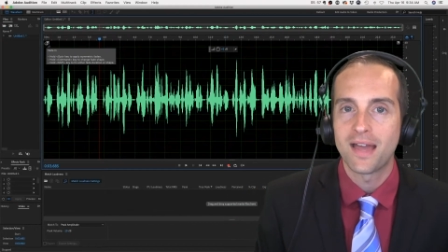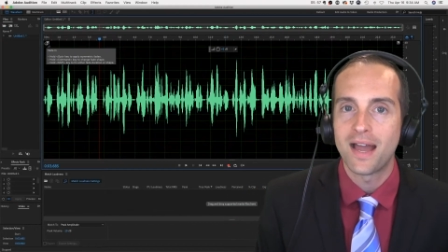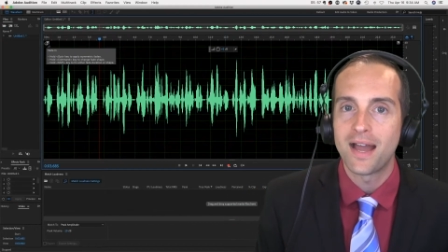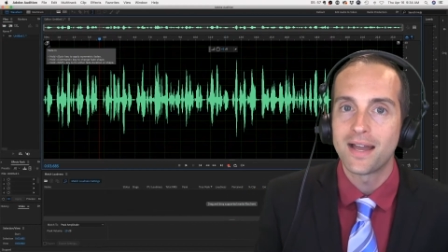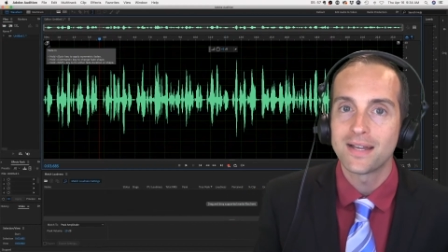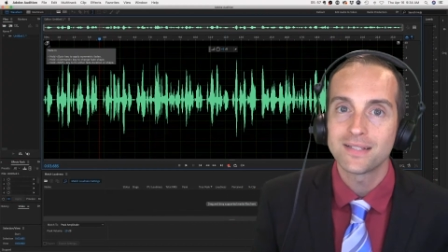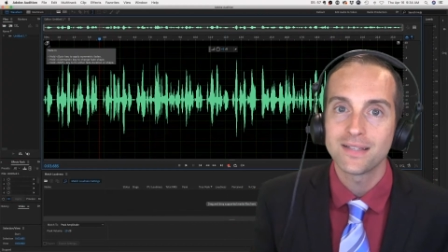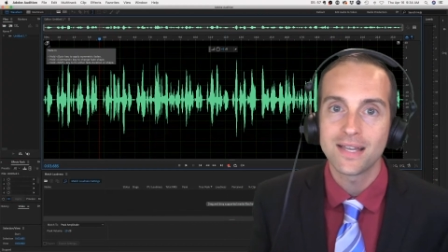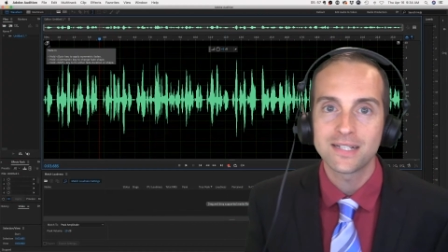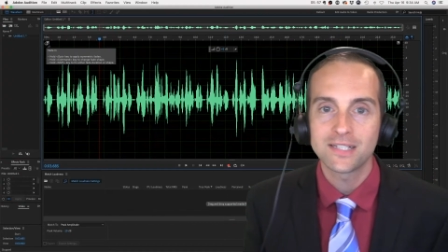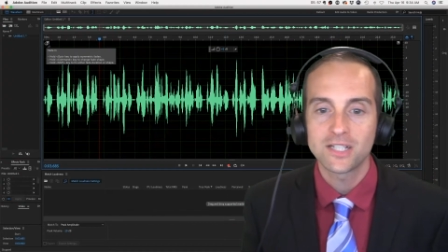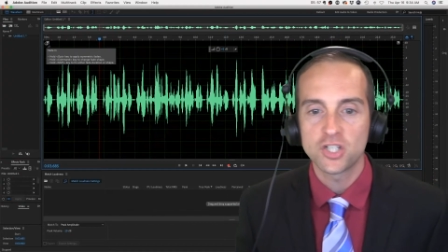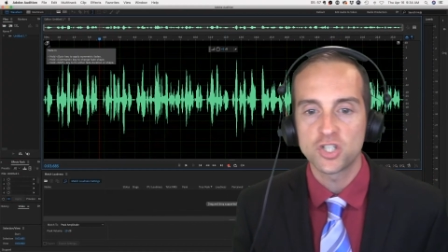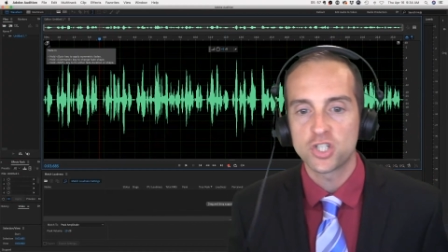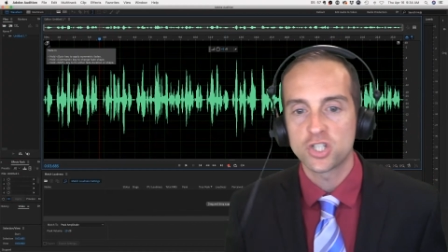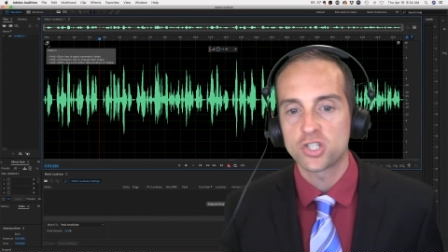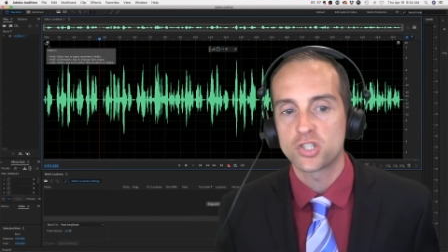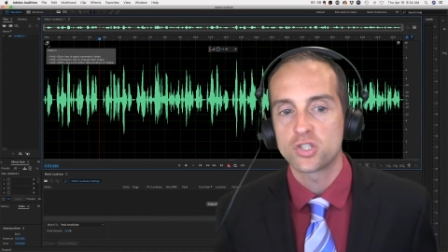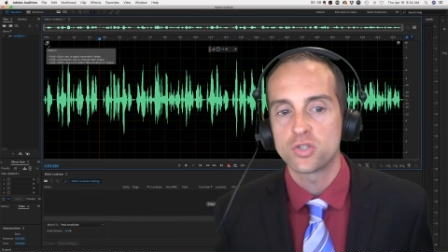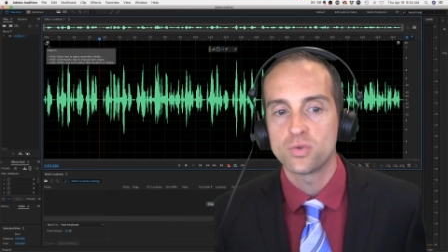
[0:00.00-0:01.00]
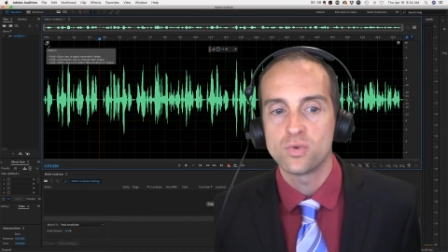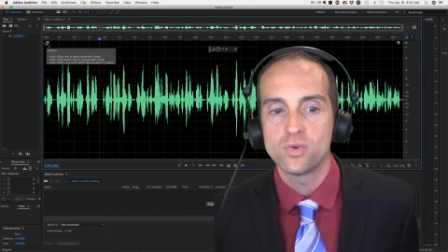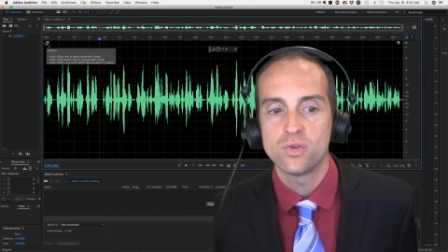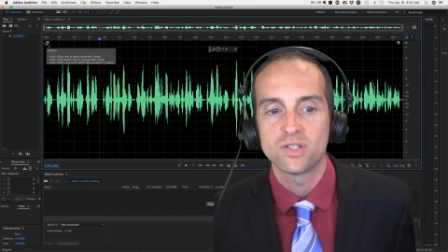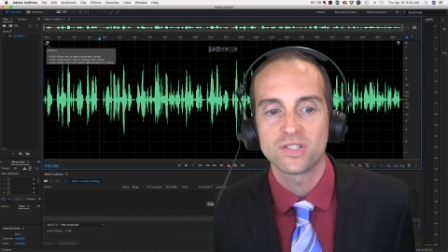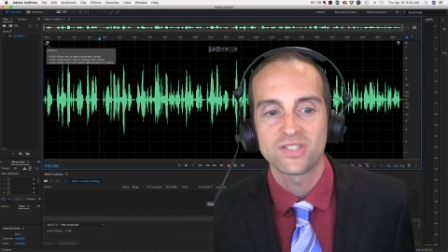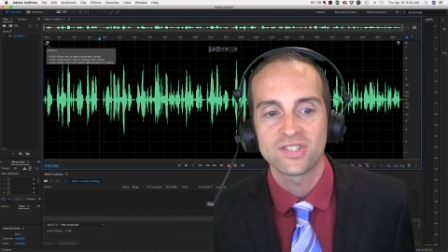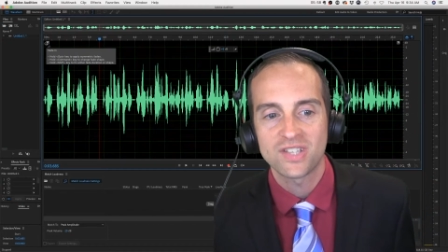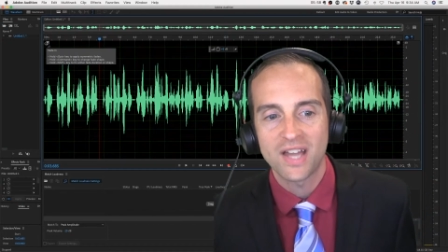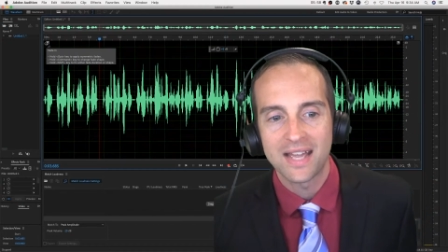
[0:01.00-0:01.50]
I like to just do
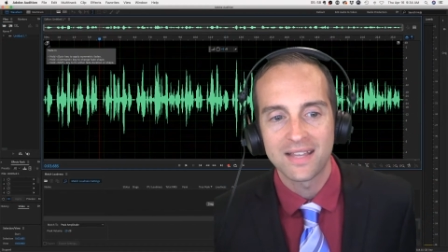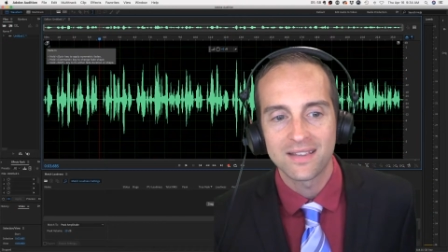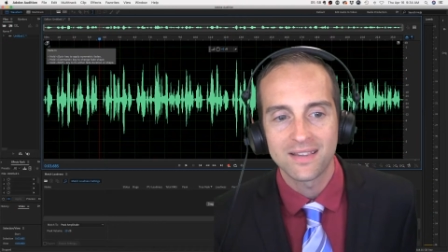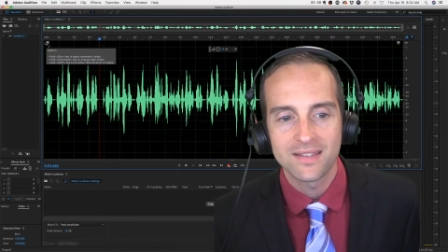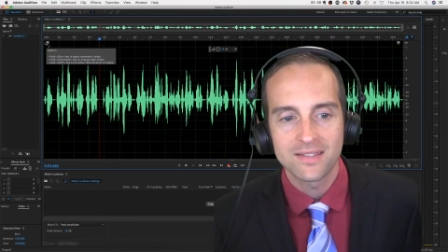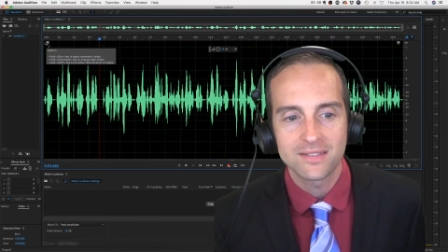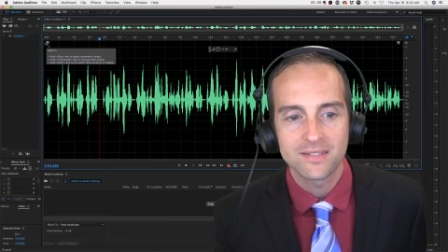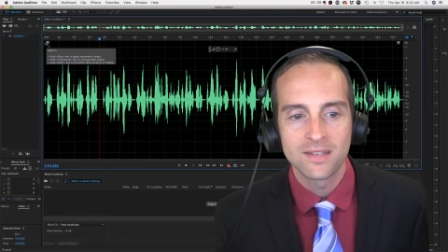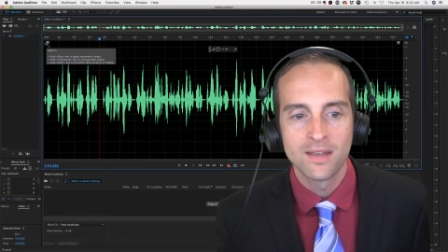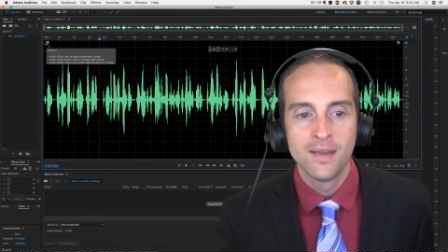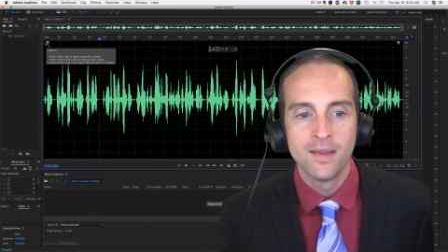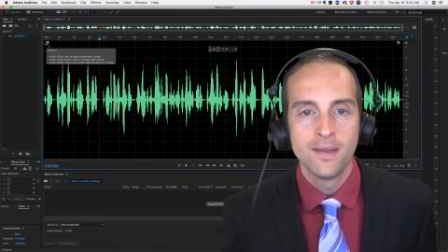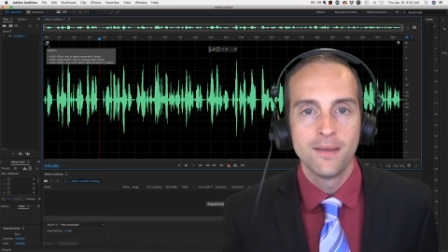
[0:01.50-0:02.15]
silence